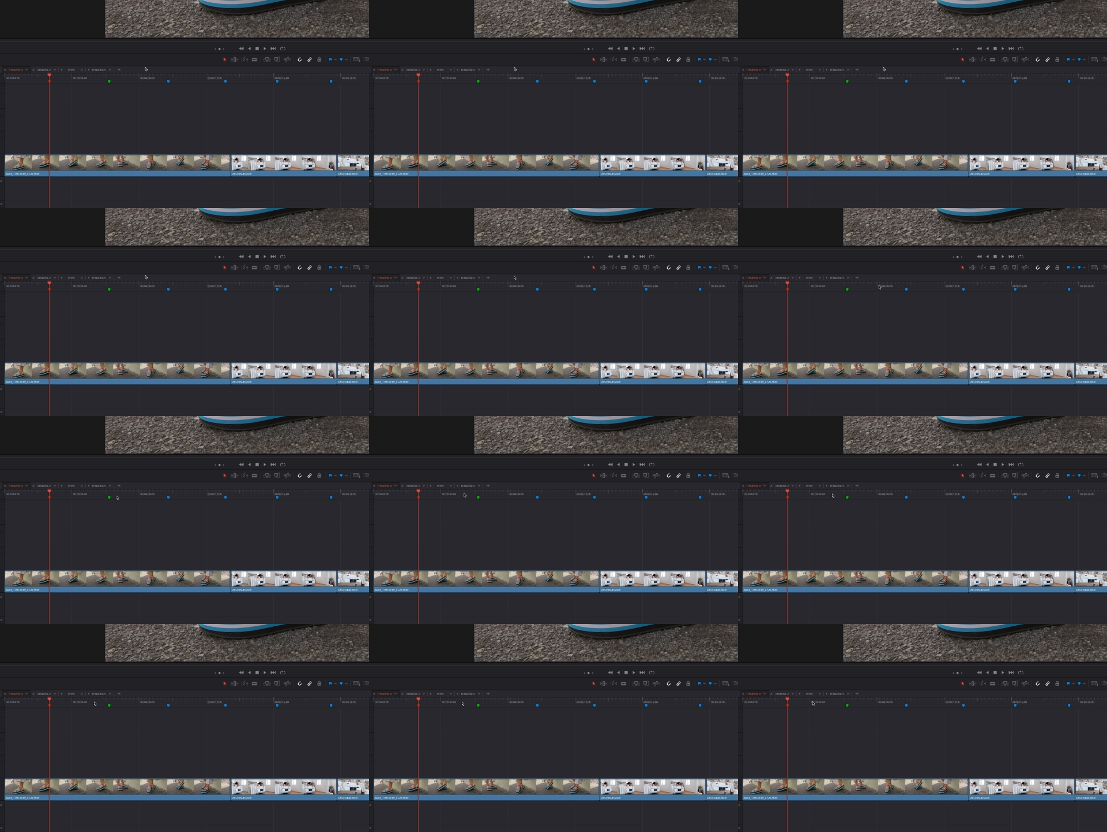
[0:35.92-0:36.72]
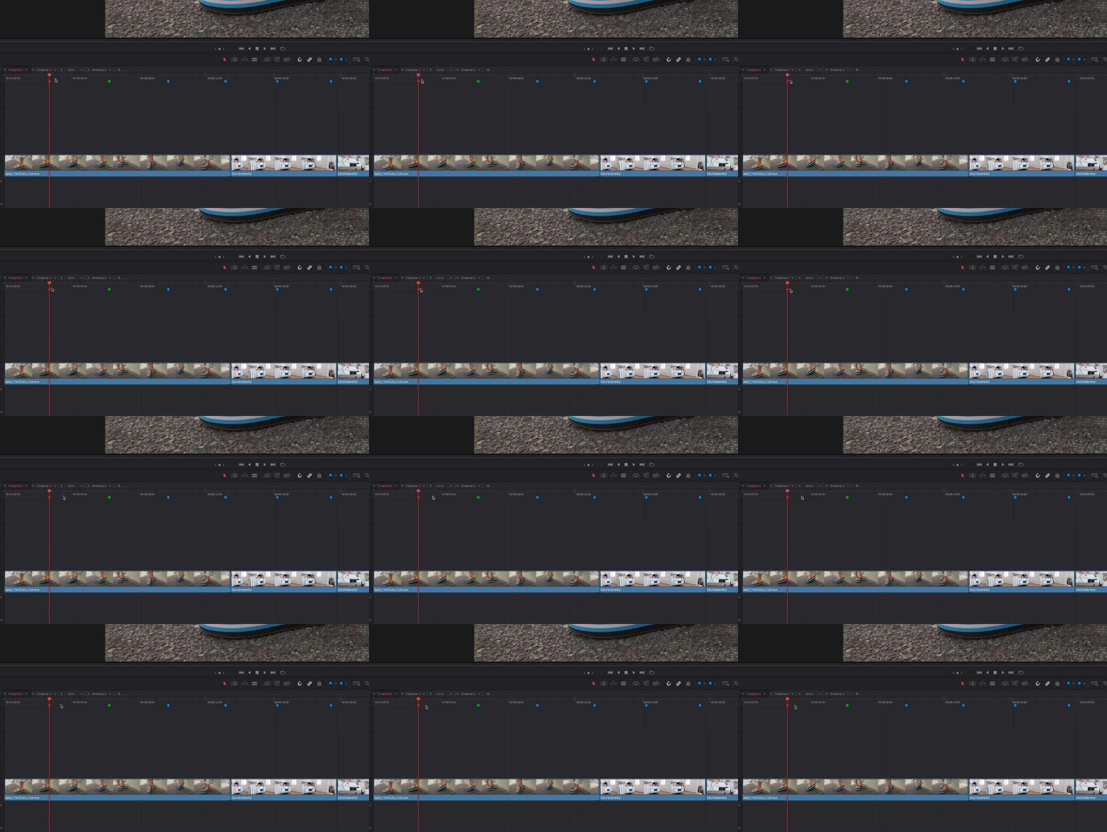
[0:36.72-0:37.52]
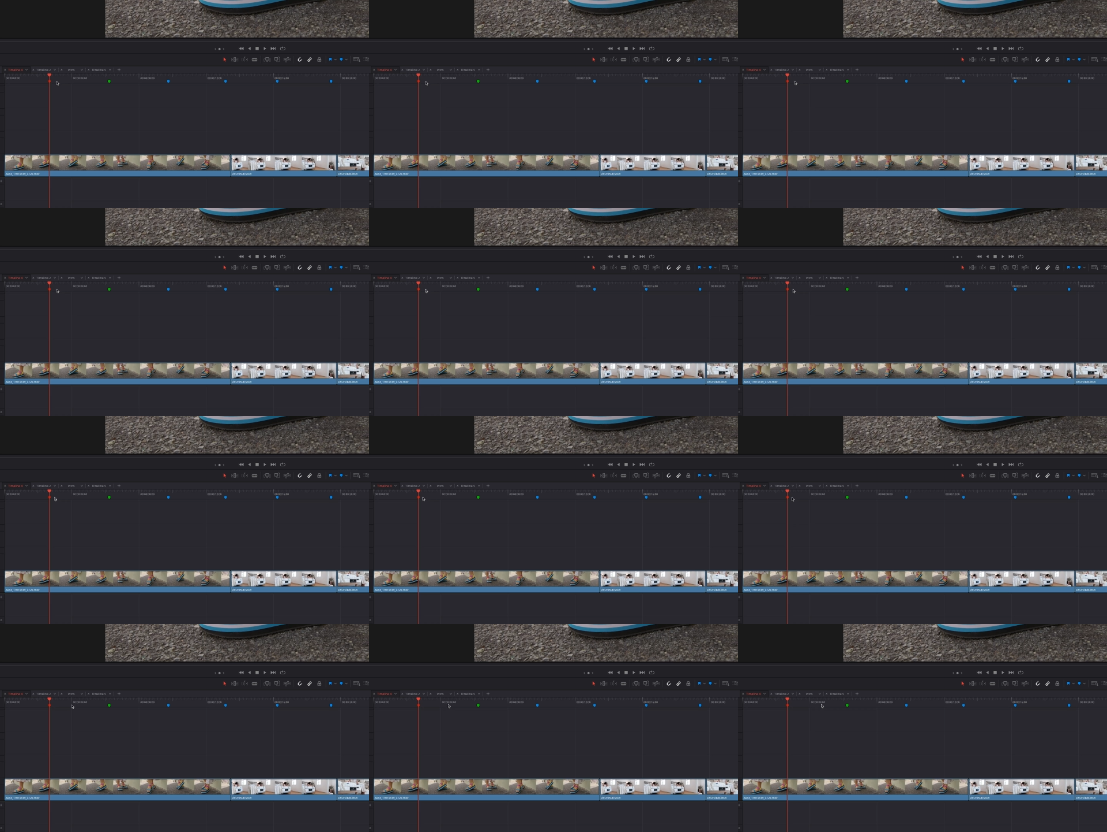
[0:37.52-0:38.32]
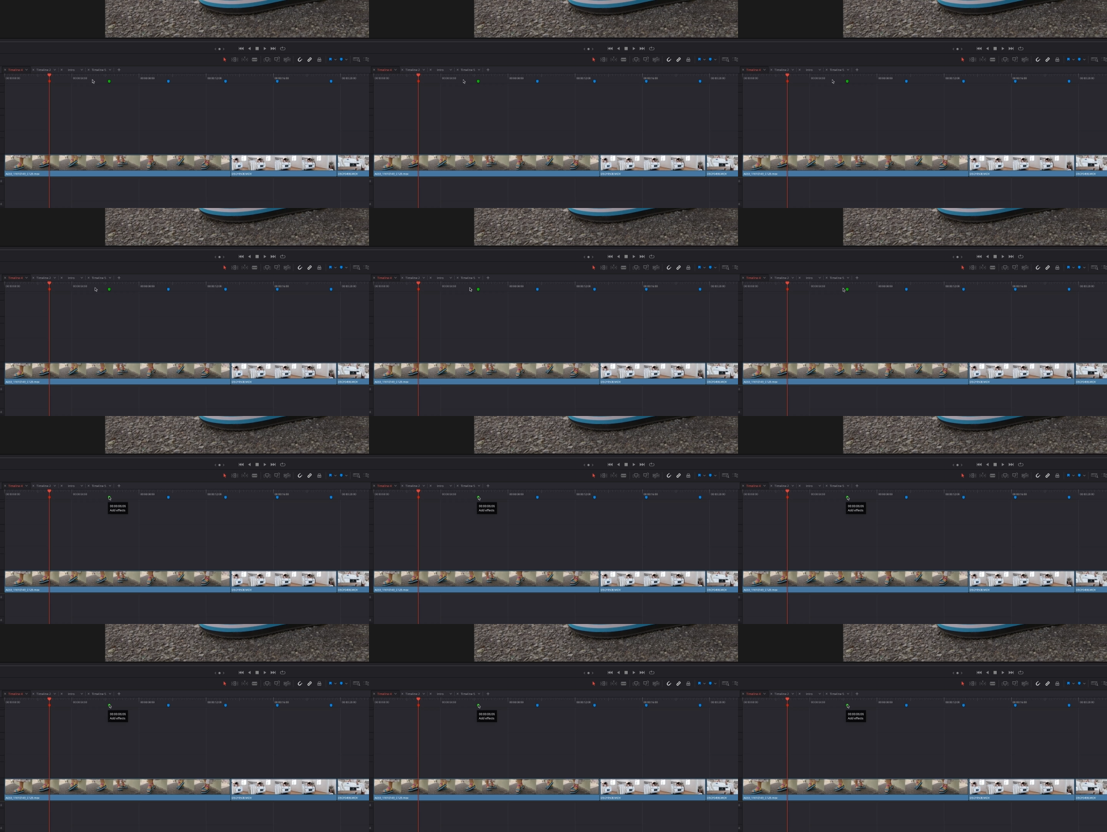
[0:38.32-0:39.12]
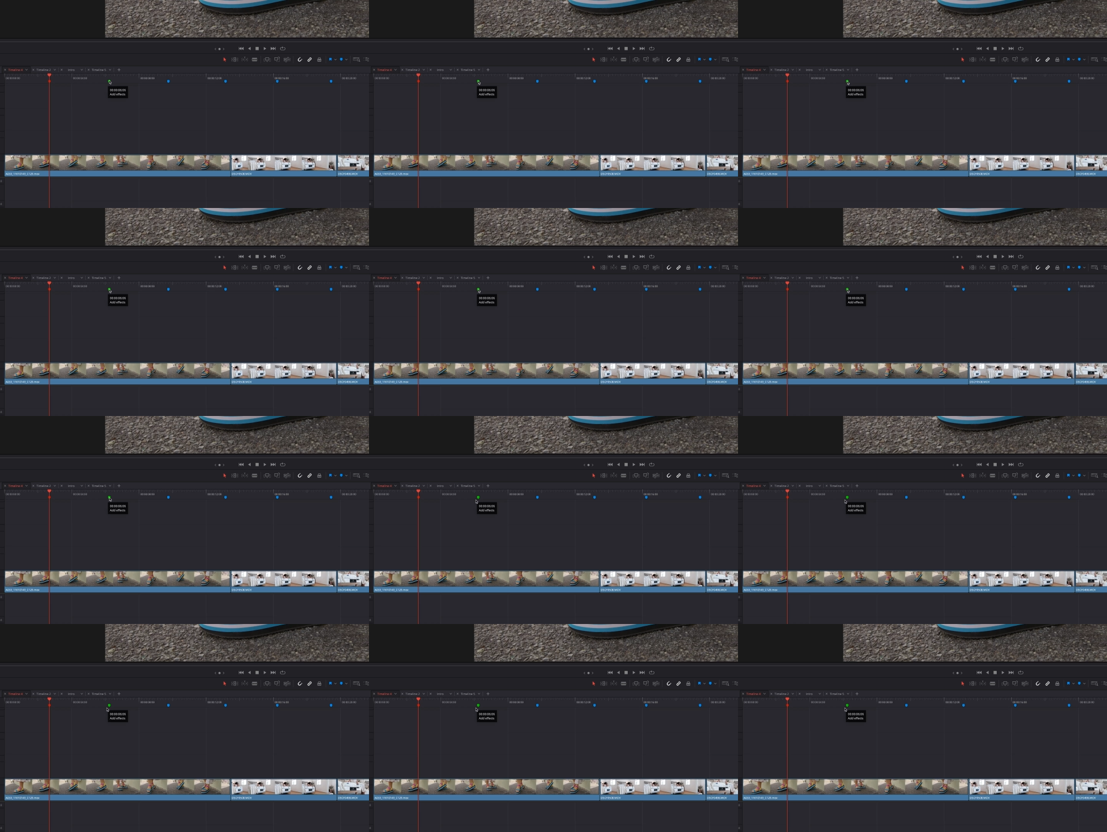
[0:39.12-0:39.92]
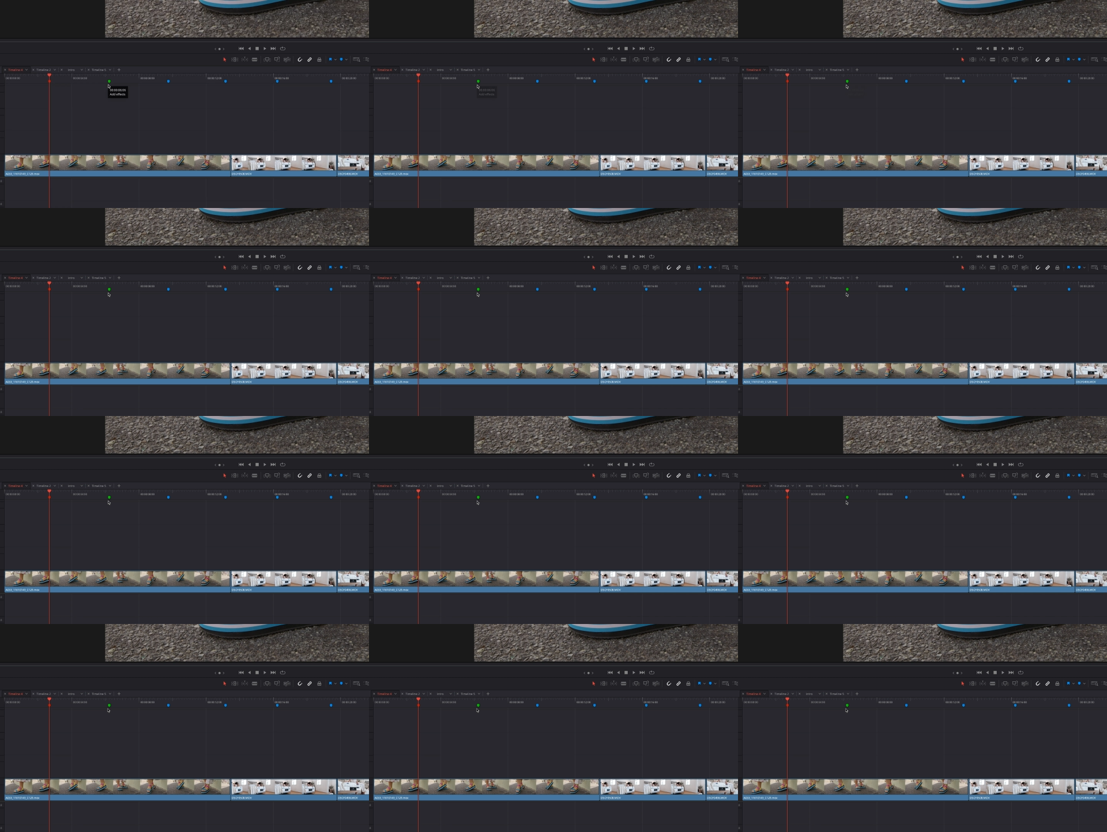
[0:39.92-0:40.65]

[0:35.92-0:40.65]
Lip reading: No face is visible, so there are no lips to read.